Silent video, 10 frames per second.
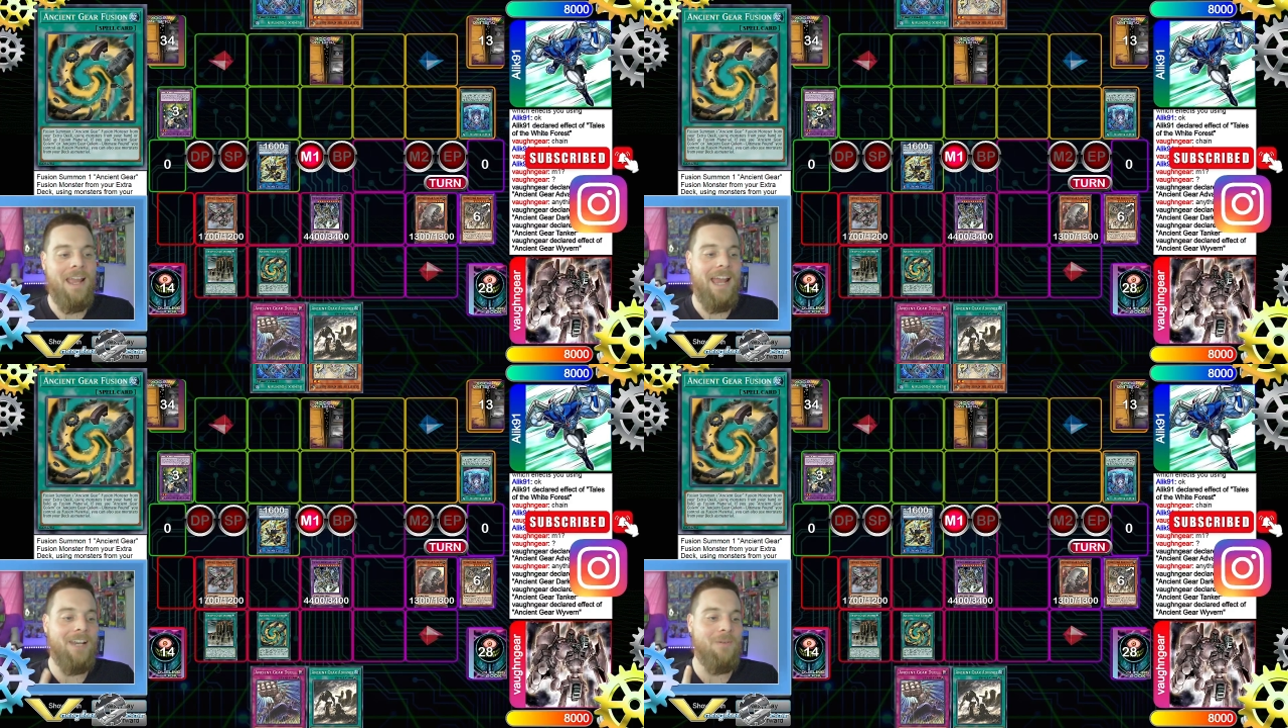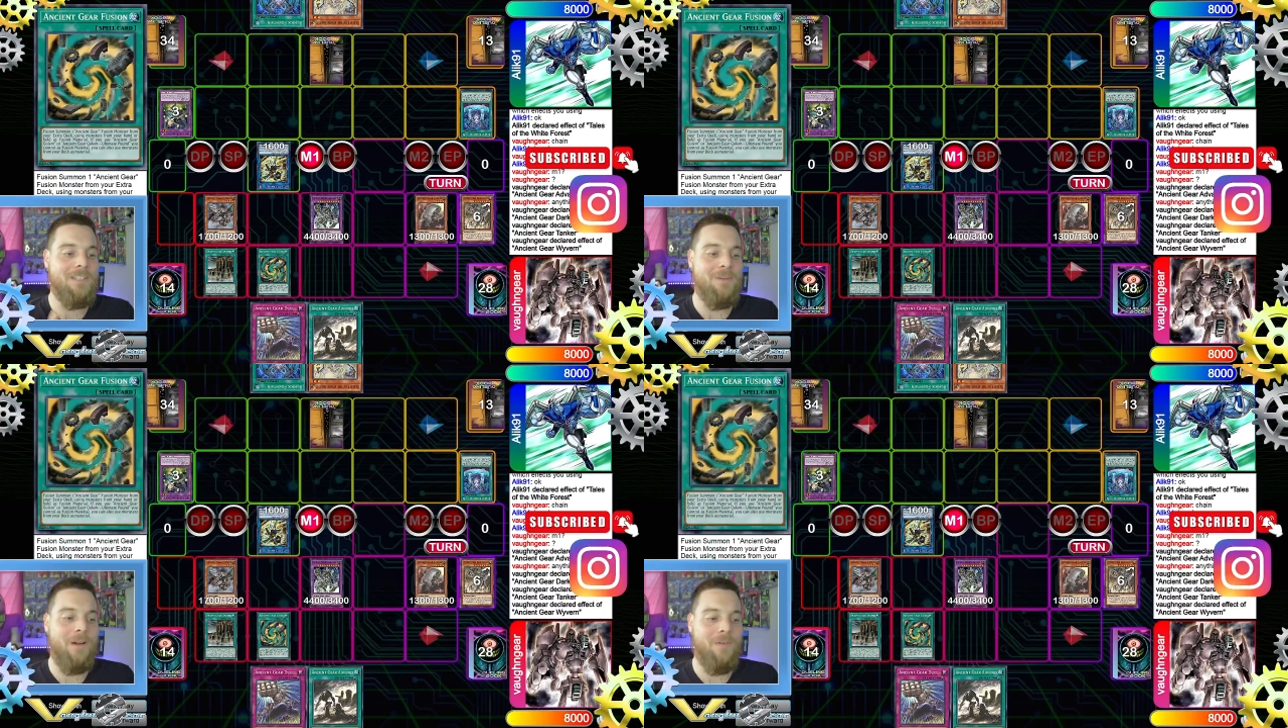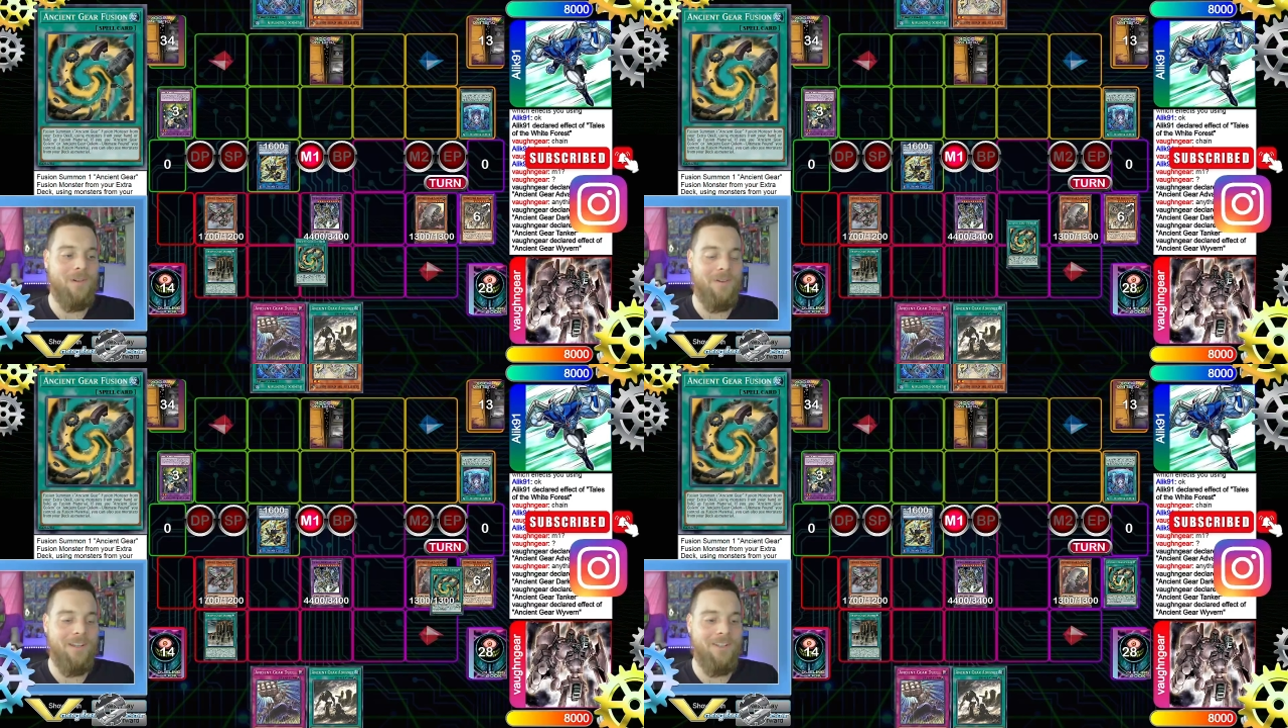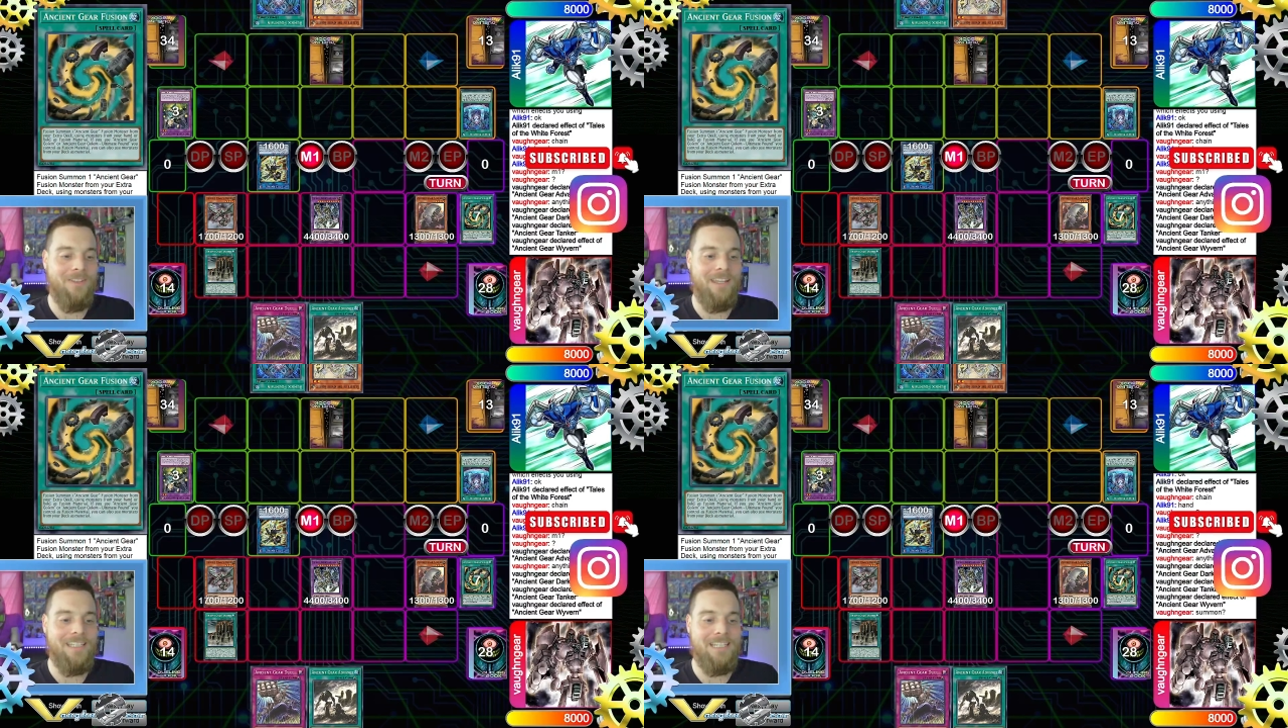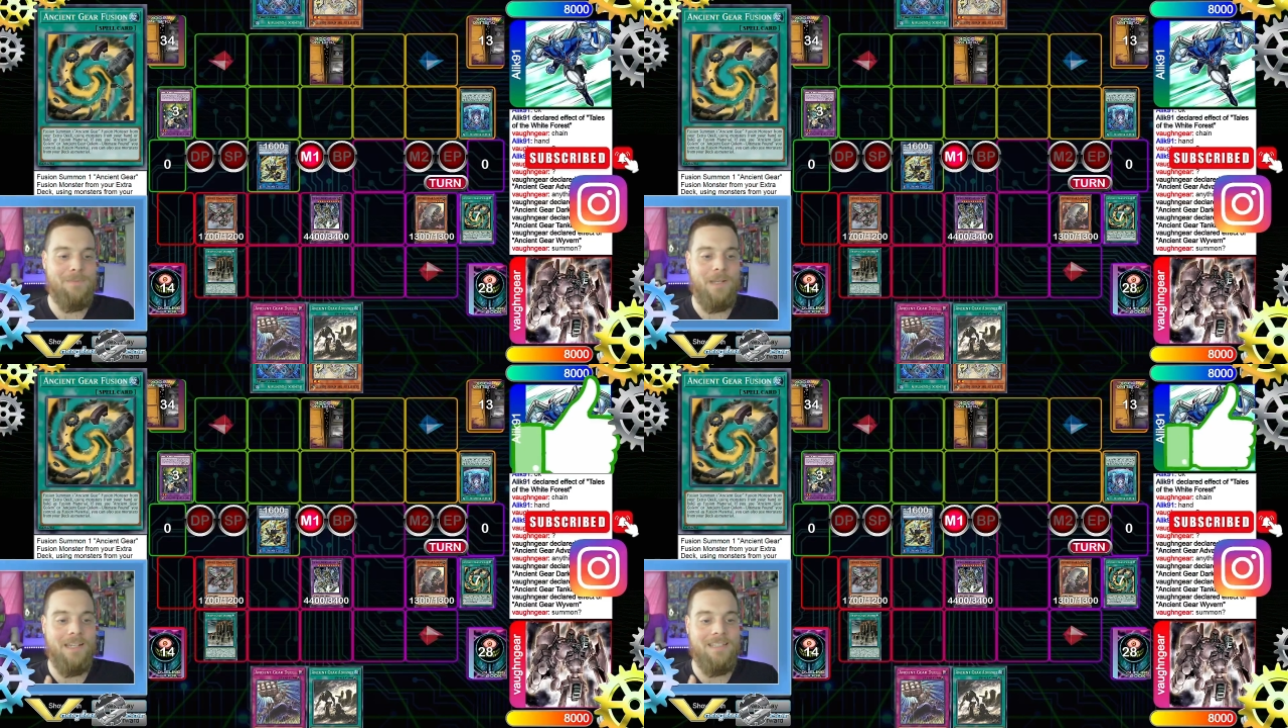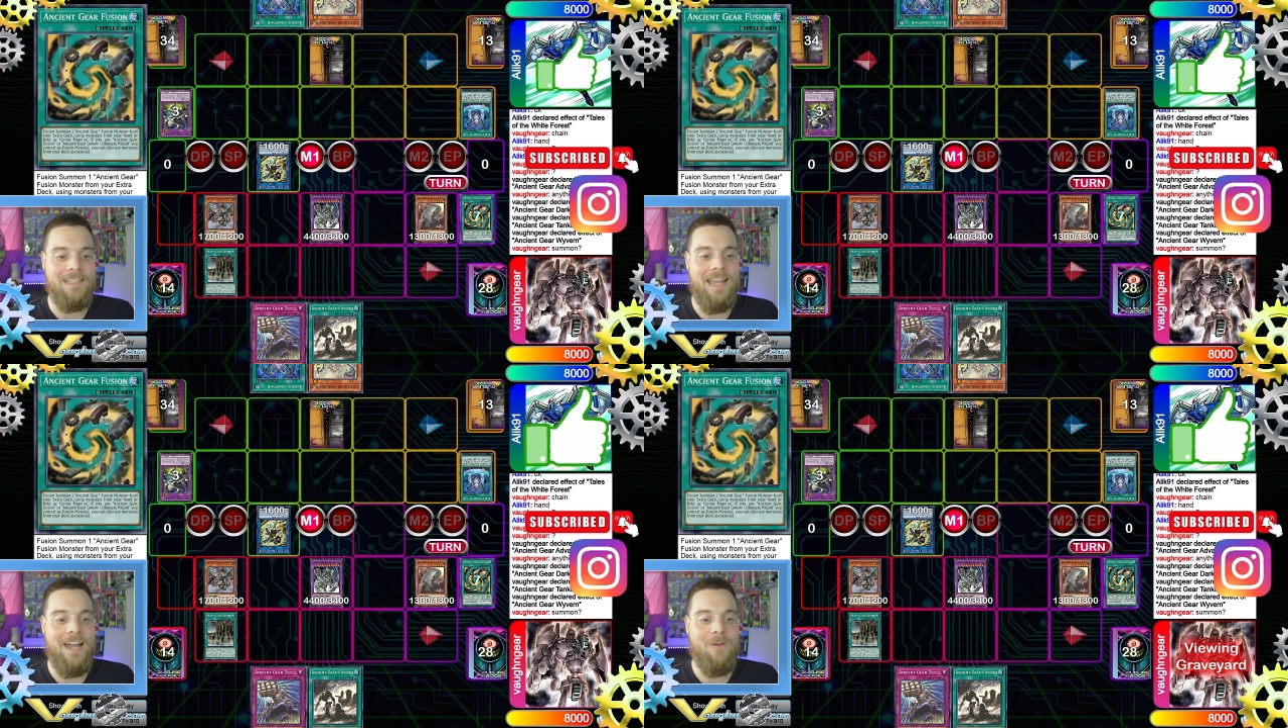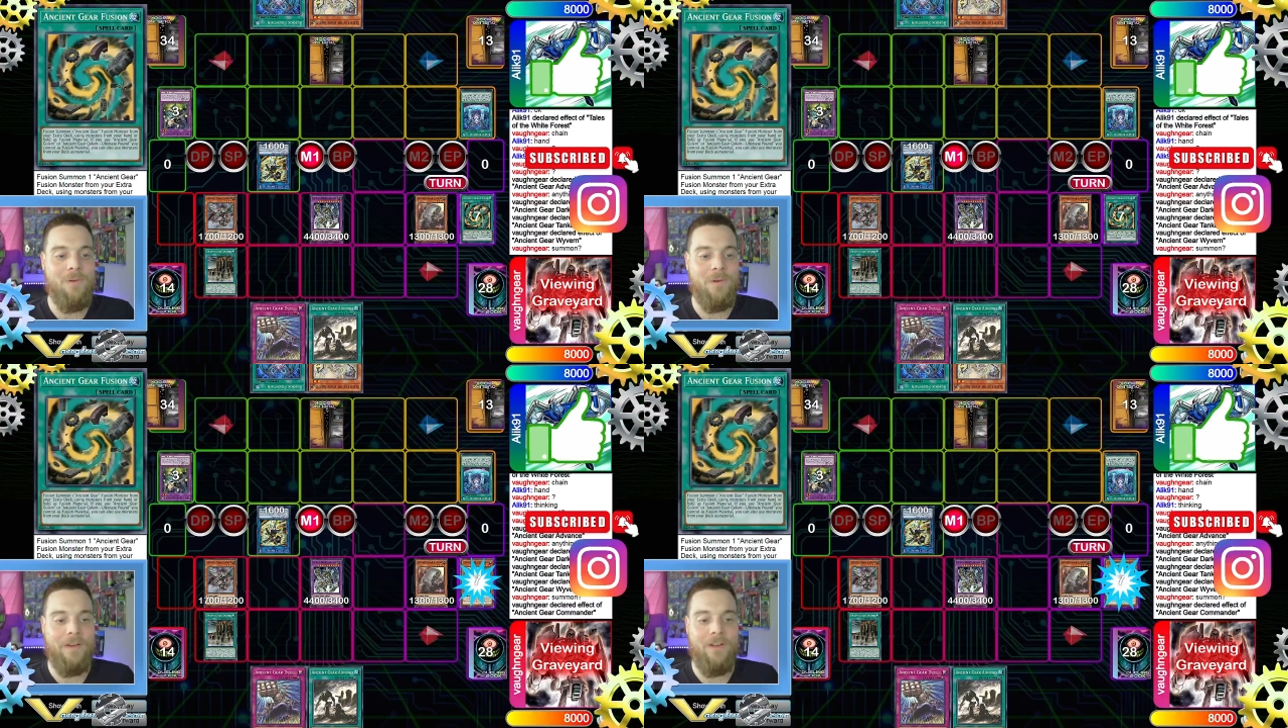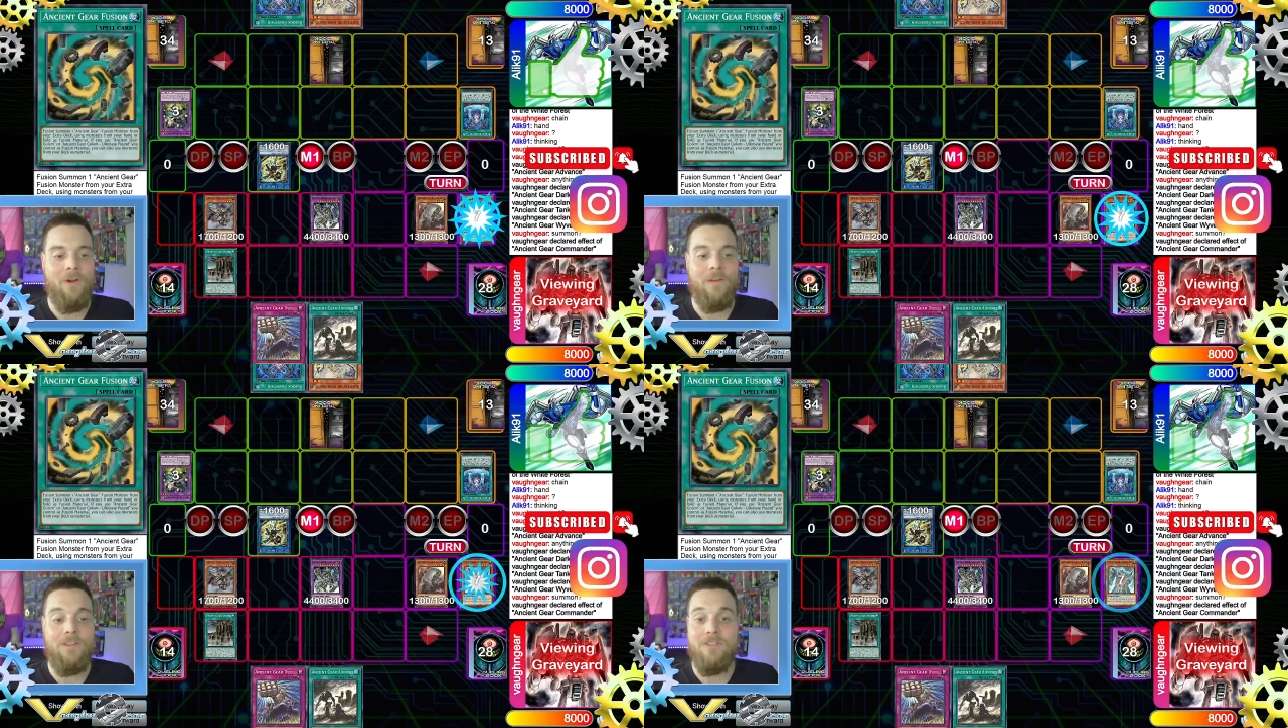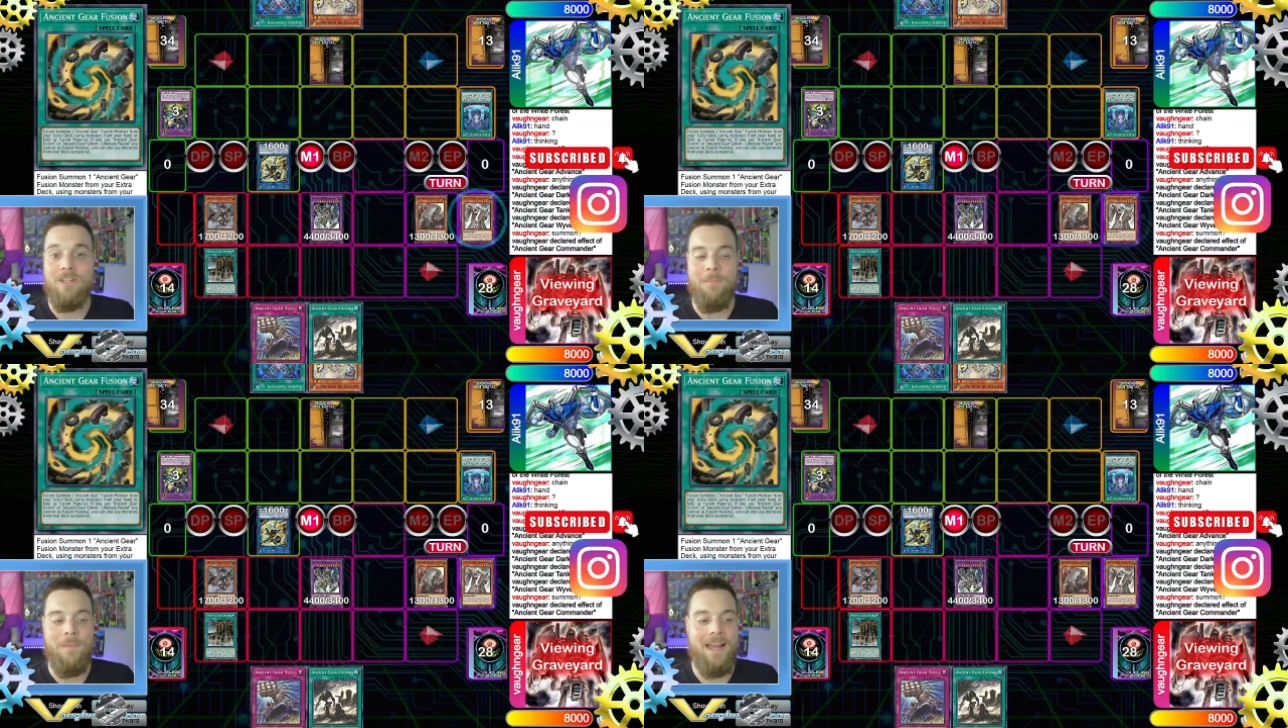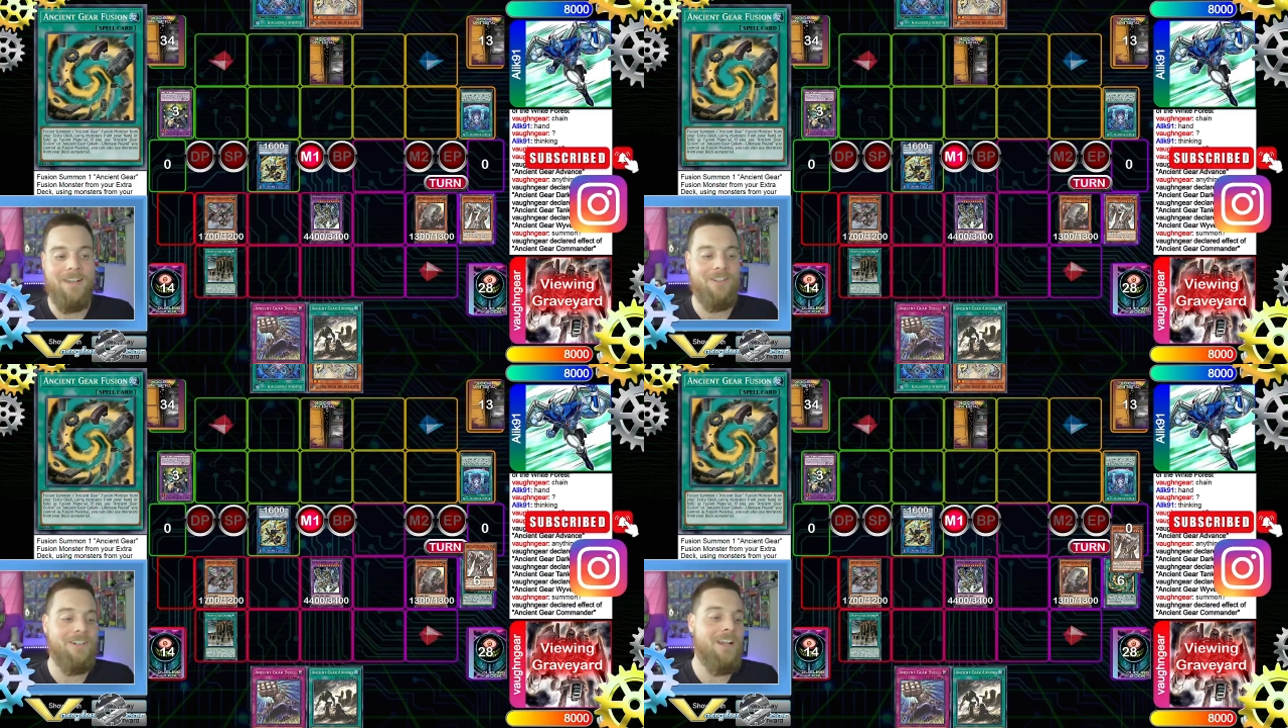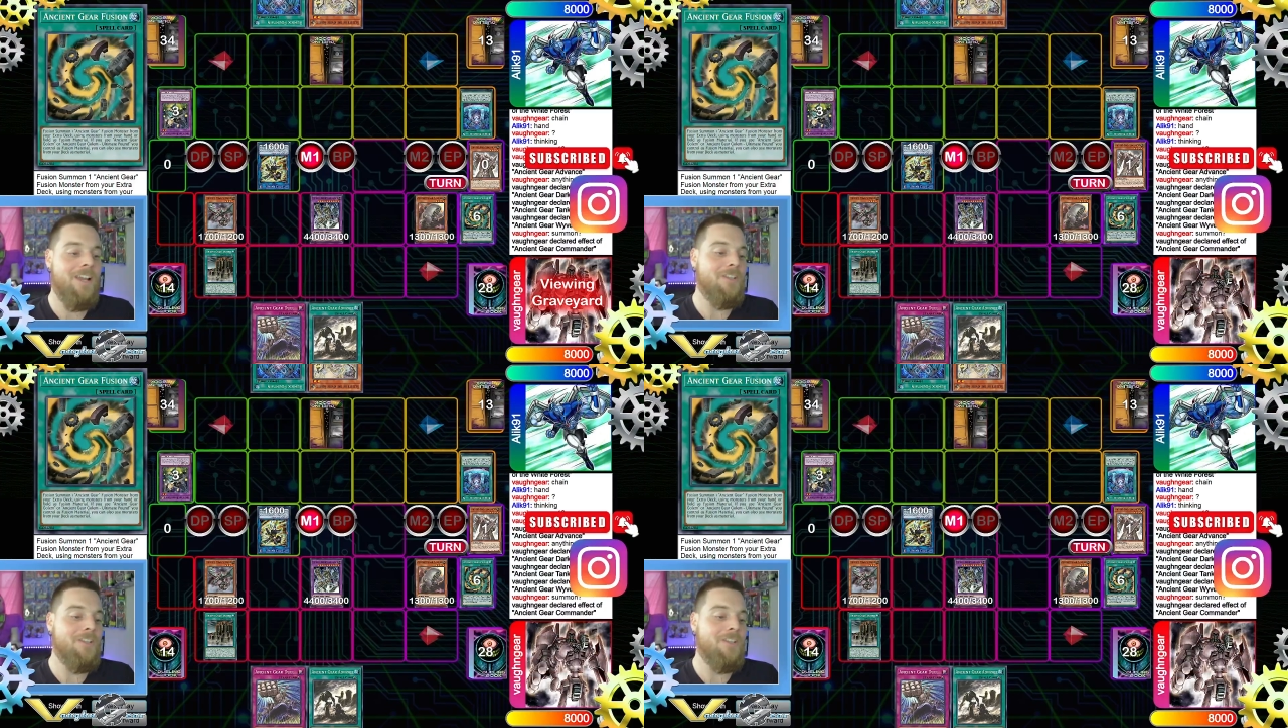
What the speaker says: And the reason why we're going to do this is because now we're going to go and use Commander